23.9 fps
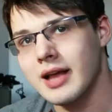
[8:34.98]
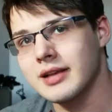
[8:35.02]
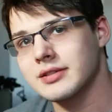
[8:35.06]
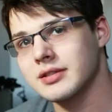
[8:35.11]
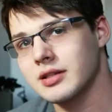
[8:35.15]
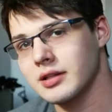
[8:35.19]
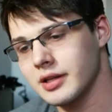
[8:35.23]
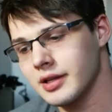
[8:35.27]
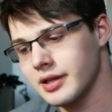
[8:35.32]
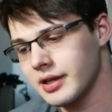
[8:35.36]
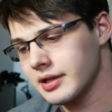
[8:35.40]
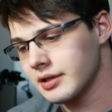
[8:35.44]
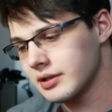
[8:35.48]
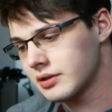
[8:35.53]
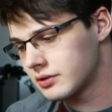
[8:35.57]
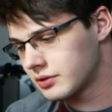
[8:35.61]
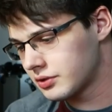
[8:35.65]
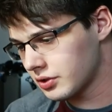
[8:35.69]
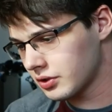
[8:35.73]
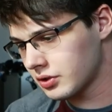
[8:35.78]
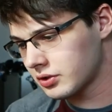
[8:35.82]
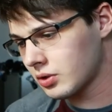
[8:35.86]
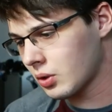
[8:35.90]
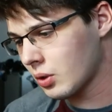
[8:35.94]
lastly,
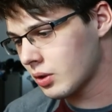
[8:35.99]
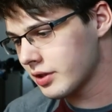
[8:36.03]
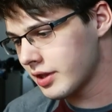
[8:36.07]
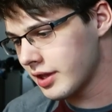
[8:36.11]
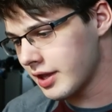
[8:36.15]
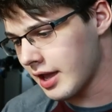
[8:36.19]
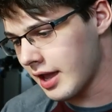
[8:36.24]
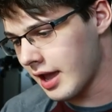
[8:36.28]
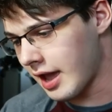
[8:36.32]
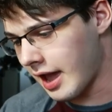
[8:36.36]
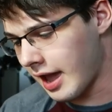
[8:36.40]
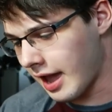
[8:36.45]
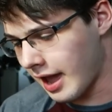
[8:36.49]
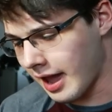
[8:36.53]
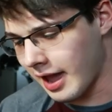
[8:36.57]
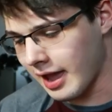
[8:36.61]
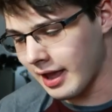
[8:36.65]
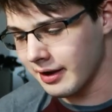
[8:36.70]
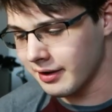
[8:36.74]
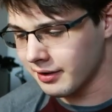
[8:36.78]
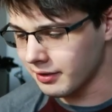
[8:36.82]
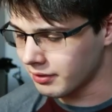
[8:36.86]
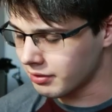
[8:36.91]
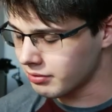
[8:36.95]
just toward the
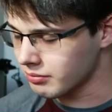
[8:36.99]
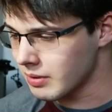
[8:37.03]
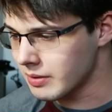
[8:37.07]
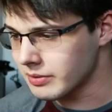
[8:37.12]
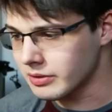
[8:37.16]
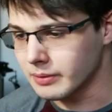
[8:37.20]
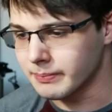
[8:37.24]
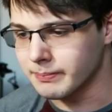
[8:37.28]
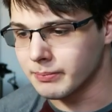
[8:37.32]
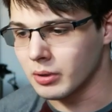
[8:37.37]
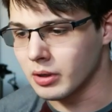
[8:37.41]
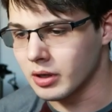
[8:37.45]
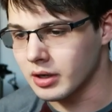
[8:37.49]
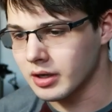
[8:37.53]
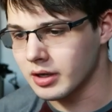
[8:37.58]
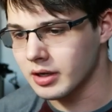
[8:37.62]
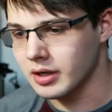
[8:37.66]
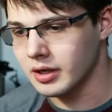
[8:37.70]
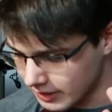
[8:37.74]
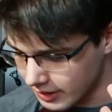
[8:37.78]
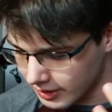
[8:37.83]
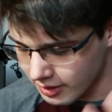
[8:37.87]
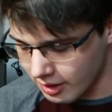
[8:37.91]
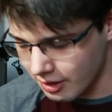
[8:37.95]
end throughout the book,
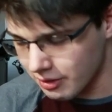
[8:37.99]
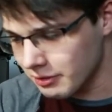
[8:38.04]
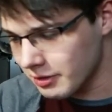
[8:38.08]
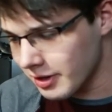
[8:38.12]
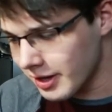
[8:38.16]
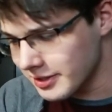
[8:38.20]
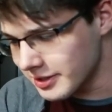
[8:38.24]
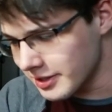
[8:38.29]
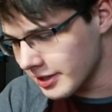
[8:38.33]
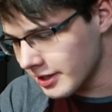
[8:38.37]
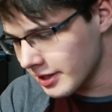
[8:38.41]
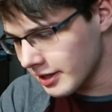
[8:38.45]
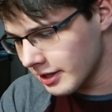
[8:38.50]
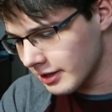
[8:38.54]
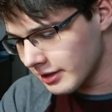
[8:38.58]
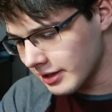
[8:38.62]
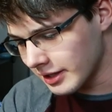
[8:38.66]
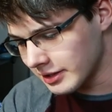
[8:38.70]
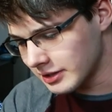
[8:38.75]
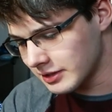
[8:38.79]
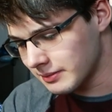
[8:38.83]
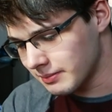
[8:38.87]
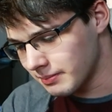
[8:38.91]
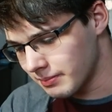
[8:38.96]
another idea
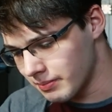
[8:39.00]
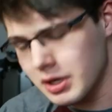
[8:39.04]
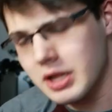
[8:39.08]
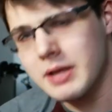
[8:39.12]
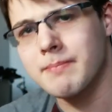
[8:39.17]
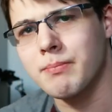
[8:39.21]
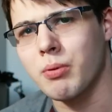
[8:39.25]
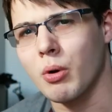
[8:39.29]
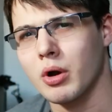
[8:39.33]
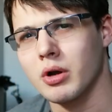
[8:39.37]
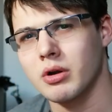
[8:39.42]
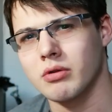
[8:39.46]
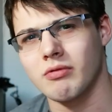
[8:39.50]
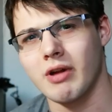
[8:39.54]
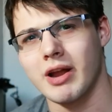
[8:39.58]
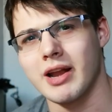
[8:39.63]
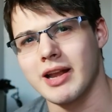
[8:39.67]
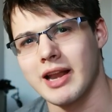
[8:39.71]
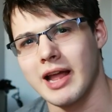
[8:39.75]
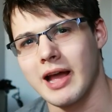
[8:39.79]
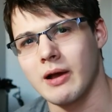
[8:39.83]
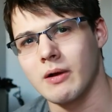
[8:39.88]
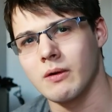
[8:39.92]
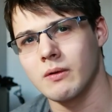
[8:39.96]
that's pretty important
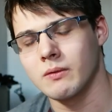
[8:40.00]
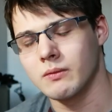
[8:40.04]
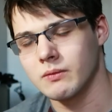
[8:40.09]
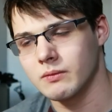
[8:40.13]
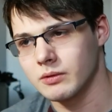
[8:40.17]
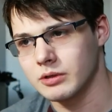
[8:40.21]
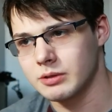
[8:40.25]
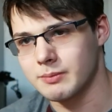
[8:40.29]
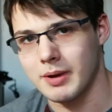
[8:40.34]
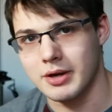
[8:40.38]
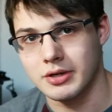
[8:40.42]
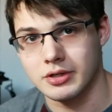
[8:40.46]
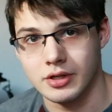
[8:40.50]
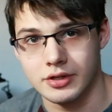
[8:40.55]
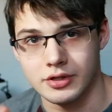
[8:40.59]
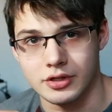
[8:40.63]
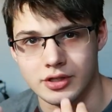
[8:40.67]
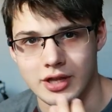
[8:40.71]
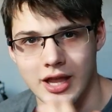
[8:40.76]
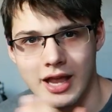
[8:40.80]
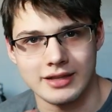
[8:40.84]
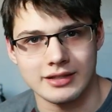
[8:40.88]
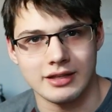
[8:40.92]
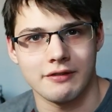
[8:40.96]
right now, especially
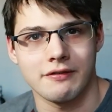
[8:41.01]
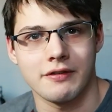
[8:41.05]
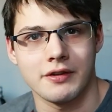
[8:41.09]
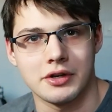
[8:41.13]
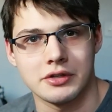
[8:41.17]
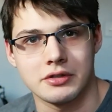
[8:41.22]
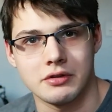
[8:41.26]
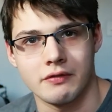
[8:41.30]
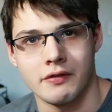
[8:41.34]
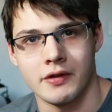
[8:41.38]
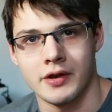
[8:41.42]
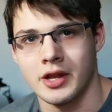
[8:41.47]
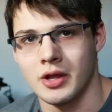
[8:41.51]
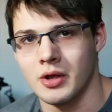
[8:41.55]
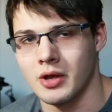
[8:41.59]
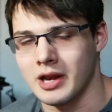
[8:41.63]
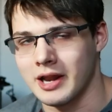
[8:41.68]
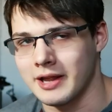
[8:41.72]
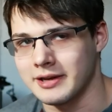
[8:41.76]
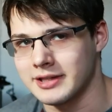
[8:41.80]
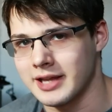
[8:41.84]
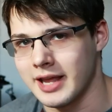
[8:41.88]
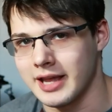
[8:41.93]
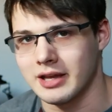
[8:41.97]
just as I finish a video
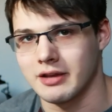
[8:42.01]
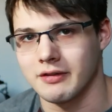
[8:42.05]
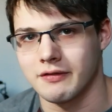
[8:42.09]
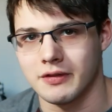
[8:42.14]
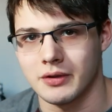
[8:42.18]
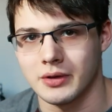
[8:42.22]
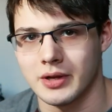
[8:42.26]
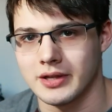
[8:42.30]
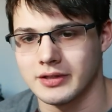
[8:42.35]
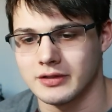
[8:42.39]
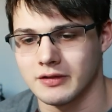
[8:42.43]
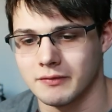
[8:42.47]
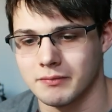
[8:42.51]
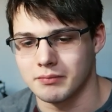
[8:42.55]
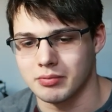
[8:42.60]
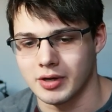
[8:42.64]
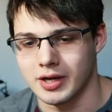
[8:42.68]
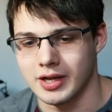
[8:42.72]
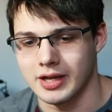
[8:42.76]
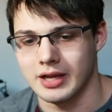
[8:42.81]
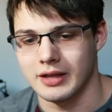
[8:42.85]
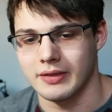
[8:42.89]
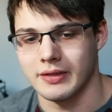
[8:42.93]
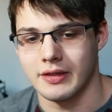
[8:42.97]
and I take a few days of
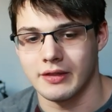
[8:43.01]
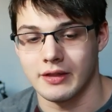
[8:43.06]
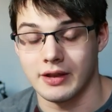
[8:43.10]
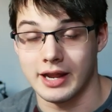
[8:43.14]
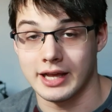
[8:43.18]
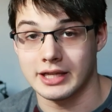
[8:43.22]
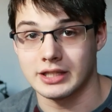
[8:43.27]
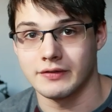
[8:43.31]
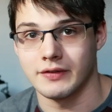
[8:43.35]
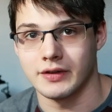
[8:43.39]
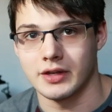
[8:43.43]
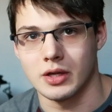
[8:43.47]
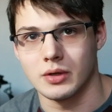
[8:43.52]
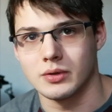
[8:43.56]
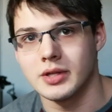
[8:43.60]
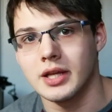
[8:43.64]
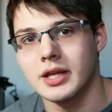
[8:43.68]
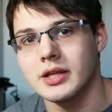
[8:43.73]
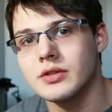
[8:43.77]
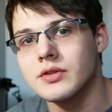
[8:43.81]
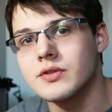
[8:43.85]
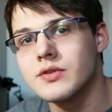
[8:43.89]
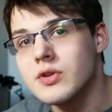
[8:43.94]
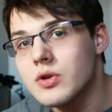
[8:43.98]
break and then the next video
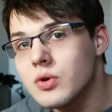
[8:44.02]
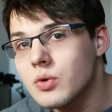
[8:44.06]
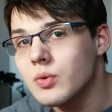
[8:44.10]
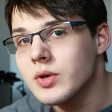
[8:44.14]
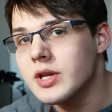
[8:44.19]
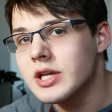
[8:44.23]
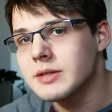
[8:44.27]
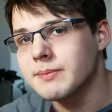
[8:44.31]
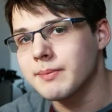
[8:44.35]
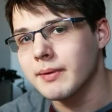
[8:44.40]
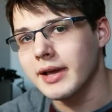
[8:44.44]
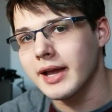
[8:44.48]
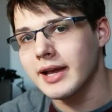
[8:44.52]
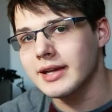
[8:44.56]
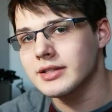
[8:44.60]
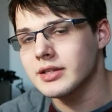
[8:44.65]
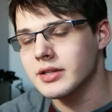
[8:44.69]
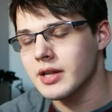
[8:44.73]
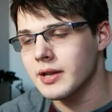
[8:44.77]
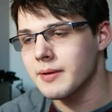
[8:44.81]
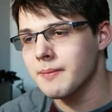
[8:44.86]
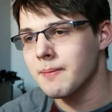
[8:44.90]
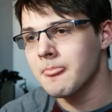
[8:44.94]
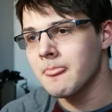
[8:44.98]
takes two weeks by
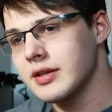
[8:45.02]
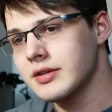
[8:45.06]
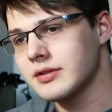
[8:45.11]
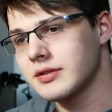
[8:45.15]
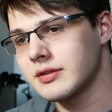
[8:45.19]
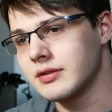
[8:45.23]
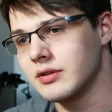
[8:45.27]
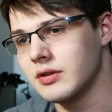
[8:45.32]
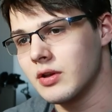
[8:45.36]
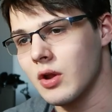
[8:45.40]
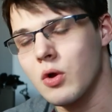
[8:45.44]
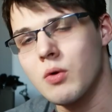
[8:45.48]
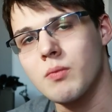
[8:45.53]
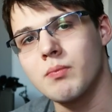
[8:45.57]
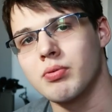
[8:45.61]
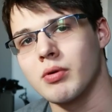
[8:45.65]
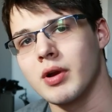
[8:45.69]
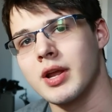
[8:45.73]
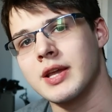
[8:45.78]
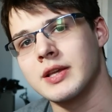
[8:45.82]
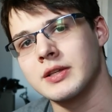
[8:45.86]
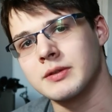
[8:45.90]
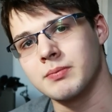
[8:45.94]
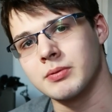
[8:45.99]
accident, is no
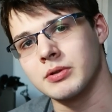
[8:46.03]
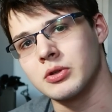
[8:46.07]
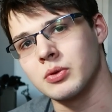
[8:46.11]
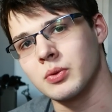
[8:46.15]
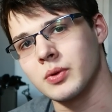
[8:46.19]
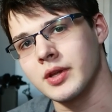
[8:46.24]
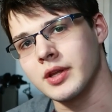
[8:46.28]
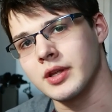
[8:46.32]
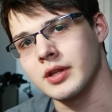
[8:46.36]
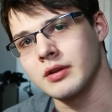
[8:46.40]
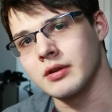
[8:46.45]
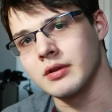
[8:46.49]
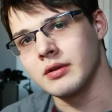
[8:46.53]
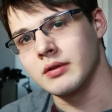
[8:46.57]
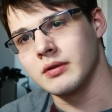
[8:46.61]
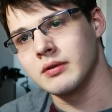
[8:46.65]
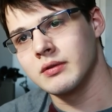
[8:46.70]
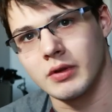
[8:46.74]
breaks between